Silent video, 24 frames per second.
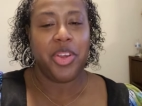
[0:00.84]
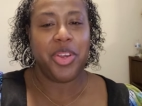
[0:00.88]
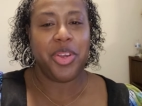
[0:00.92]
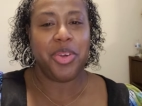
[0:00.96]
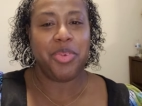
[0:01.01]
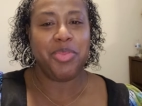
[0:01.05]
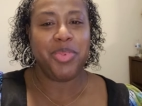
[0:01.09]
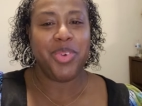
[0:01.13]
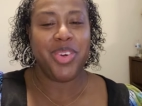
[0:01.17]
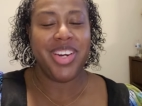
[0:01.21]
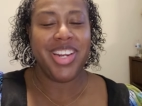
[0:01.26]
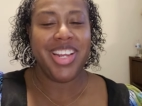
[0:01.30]

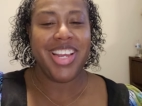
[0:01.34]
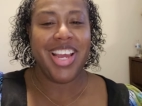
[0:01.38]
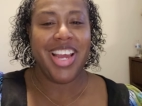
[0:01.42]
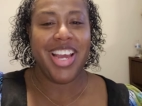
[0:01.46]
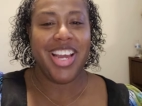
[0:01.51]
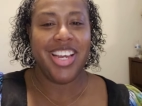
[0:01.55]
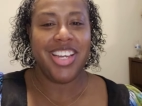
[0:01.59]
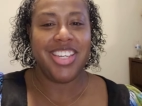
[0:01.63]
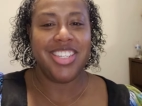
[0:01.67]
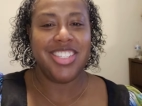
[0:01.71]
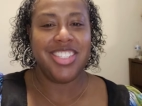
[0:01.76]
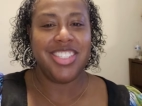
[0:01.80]
Good morning,
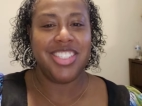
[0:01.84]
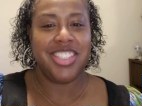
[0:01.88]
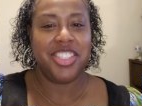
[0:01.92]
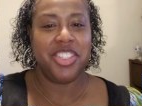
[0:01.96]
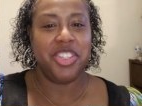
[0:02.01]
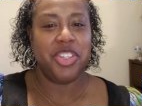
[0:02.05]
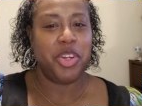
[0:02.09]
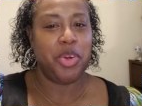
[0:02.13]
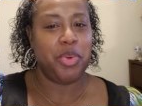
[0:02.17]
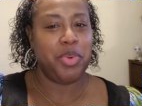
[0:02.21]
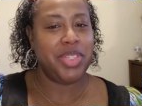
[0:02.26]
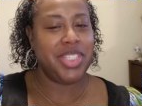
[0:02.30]
guys.
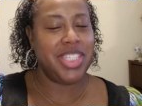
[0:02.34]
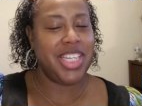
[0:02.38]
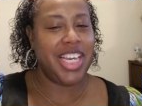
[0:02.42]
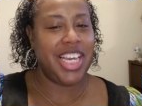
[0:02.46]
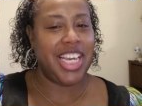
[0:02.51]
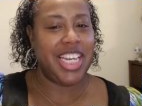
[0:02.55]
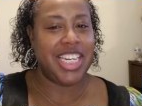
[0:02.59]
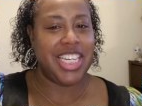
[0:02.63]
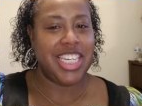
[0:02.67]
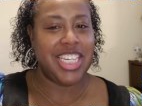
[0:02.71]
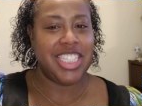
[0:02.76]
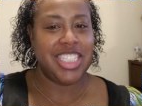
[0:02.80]
You know what
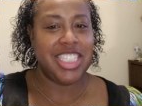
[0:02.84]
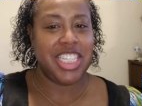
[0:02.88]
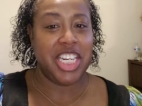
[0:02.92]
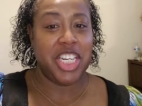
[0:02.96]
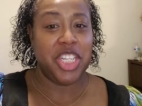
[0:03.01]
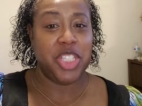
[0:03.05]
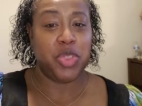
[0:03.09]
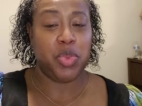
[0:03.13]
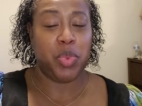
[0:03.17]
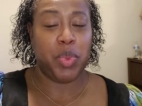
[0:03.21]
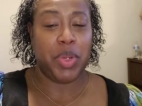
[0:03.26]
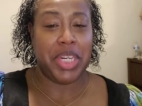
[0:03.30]
day it is. It
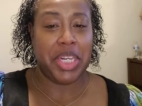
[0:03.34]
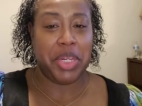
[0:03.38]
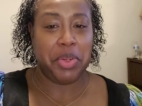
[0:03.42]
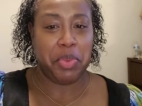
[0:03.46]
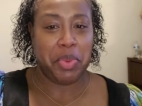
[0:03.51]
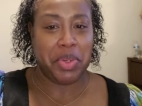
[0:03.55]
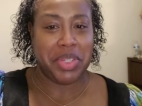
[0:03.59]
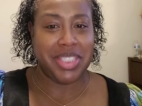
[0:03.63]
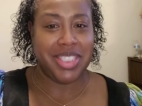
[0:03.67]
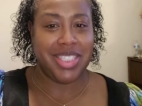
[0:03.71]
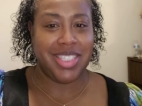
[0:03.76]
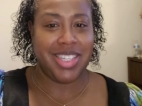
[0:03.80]
is Winning
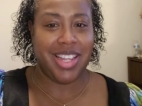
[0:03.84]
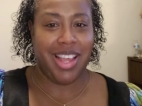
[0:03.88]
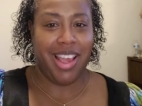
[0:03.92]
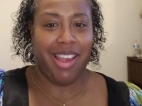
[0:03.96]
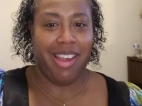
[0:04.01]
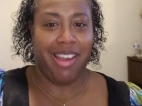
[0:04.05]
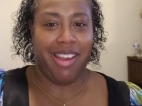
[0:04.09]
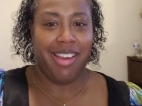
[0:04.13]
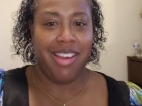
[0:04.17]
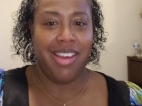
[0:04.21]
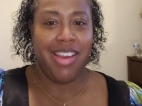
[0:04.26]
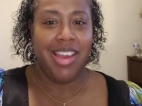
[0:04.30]

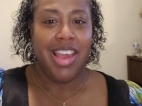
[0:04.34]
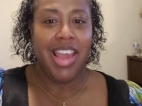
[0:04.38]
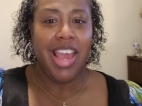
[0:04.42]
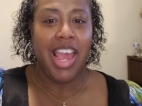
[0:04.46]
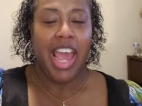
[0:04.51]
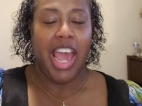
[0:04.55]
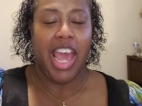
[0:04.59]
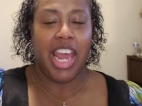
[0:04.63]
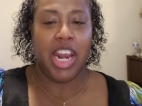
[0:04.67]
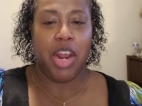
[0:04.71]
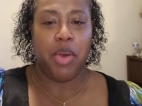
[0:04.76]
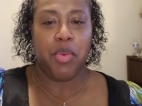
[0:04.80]
Wednesday,
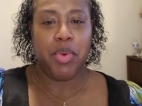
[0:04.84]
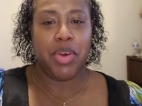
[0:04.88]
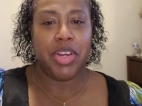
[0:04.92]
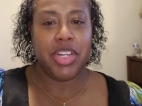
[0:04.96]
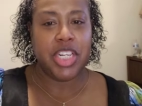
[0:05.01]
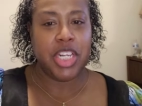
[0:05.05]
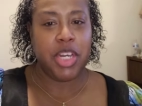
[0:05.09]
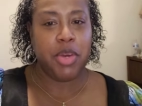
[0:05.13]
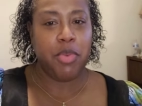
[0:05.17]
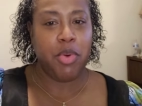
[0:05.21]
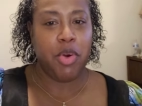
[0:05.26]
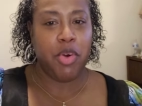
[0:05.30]
and I
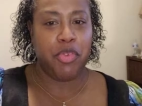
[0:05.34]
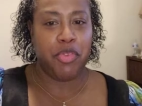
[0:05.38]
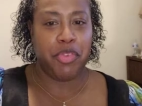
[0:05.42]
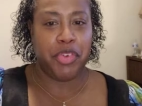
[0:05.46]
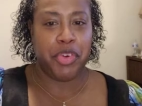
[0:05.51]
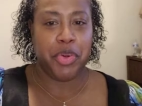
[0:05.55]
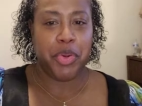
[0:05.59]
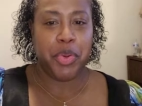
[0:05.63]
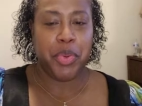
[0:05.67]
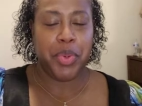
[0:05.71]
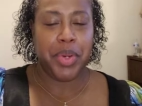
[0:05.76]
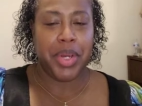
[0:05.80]
wanted to come on
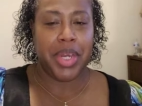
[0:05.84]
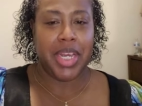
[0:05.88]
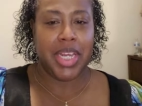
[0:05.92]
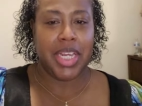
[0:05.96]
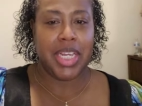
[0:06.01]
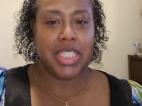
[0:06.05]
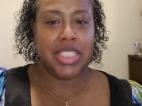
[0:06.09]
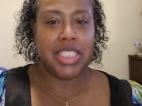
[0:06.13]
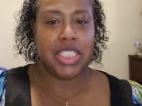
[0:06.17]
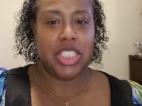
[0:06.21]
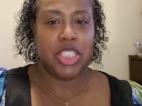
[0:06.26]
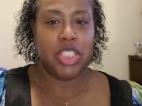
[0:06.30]
real
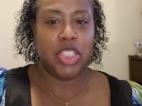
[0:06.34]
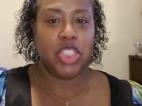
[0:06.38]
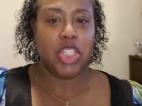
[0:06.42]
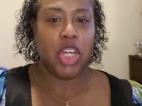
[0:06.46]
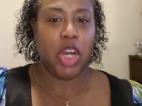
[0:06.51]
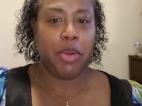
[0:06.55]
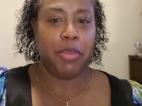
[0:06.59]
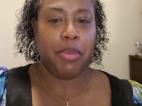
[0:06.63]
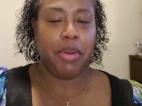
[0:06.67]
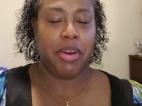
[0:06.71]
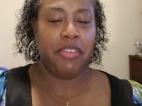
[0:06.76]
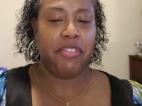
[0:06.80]
quick to
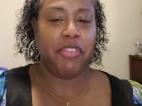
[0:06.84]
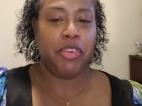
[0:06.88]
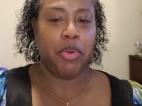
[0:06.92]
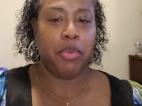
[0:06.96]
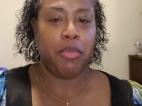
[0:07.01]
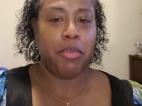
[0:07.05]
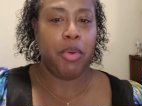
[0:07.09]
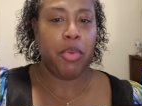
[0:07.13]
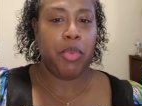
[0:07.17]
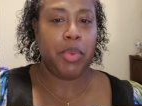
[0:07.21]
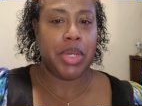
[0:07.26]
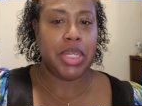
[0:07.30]
talk about a few of
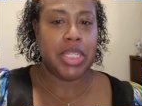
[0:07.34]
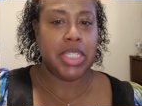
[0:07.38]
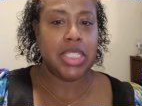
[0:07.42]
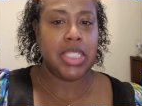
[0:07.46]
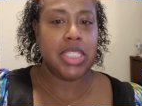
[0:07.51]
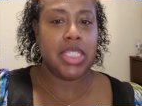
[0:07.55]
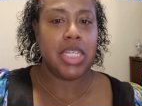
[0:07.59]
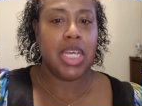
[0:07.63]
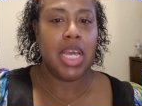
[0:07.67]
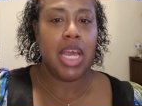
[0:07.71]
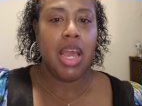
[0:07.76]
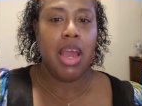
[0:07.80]
my
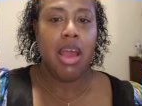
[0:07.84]
wins.